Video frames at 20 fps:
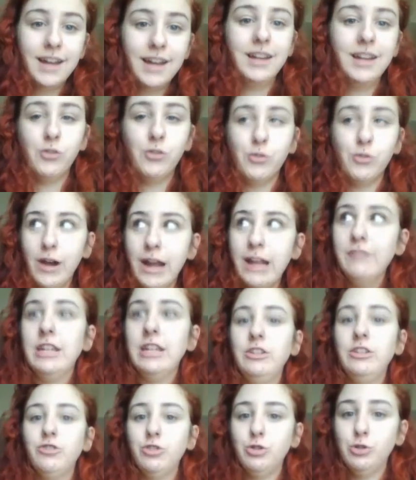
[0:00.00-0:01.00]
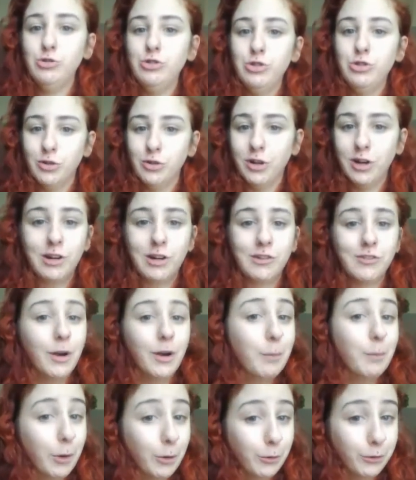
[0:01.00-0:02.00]
Driving to New York
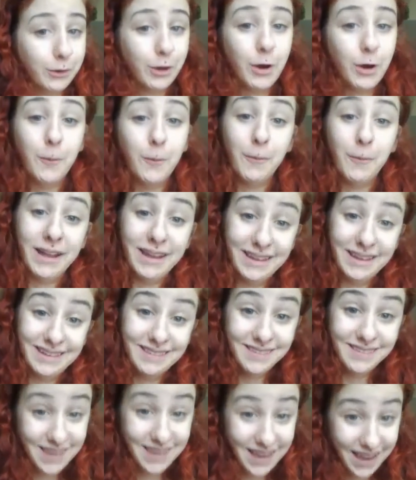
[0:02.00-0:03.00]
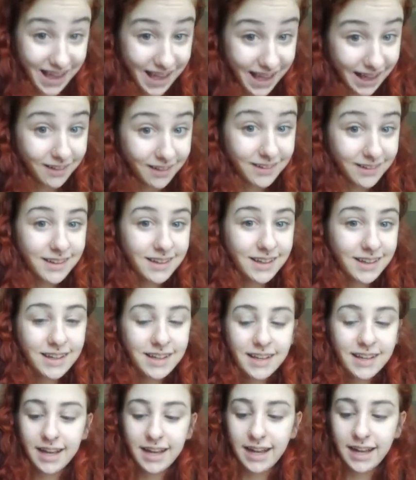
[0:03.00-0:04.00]
from Oklahoma is hell.
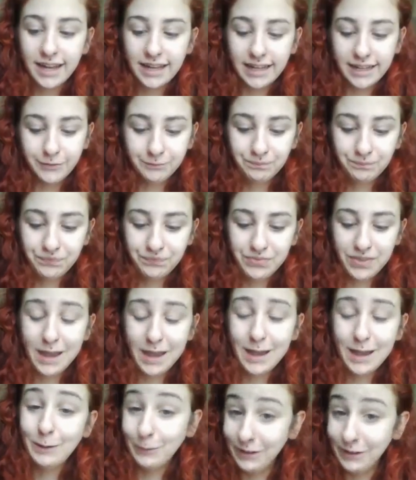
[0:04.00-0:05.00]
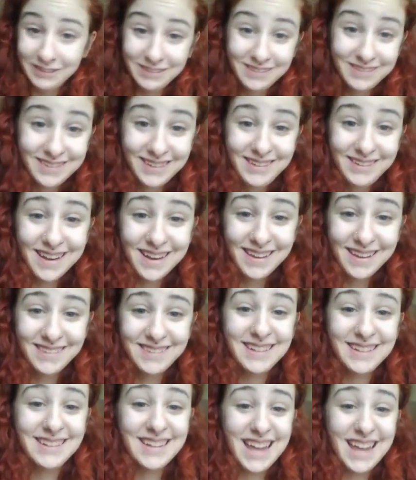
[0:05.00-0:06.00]
I wouldn't
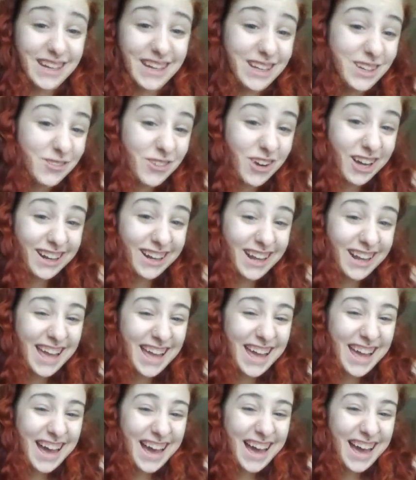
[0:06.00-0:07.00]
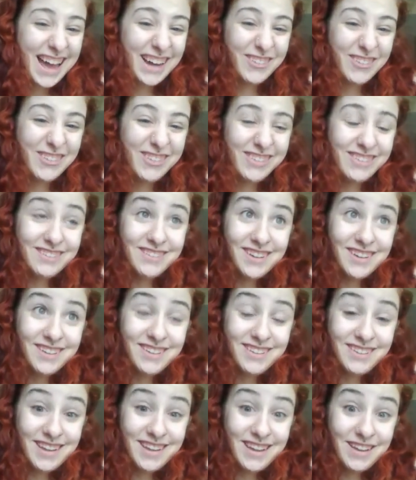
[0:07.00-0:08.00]
suggest it to anyone. I would
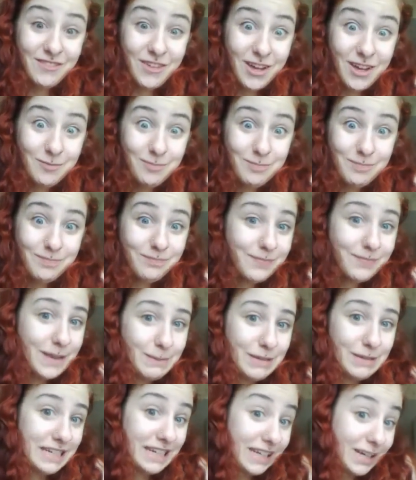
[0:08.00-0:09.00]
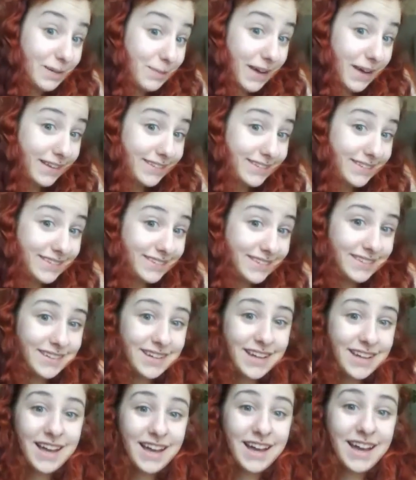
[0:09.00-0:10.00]
suggest save up, maybe take a bus.
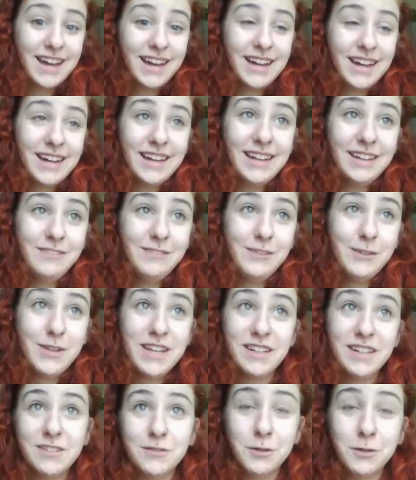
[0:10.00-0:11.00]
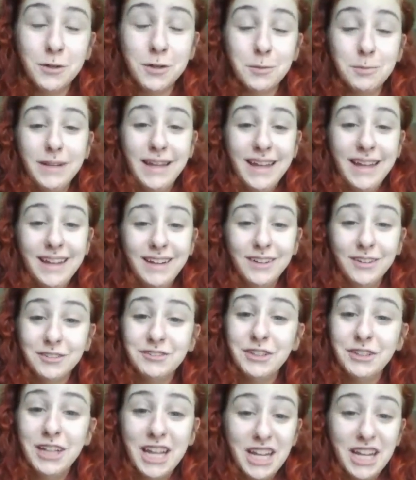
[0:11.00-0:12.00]
If you can't afford a plane, or
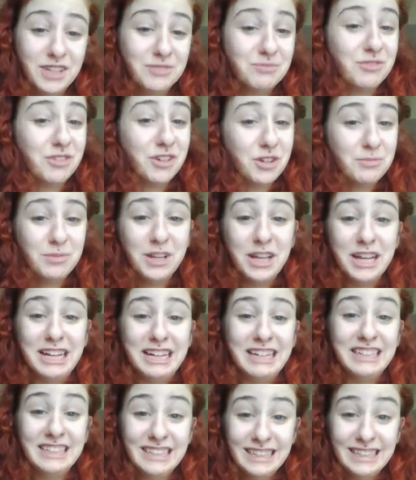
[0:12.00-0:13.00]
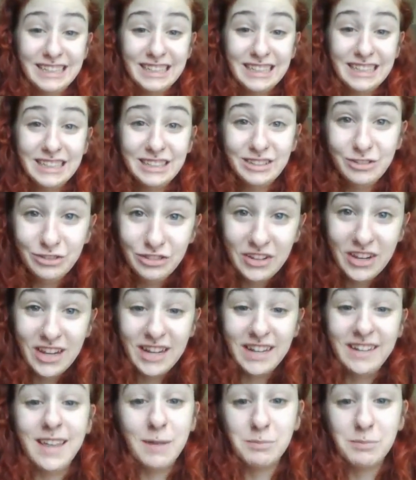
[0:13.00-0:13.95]
if you can't afford a plane, take that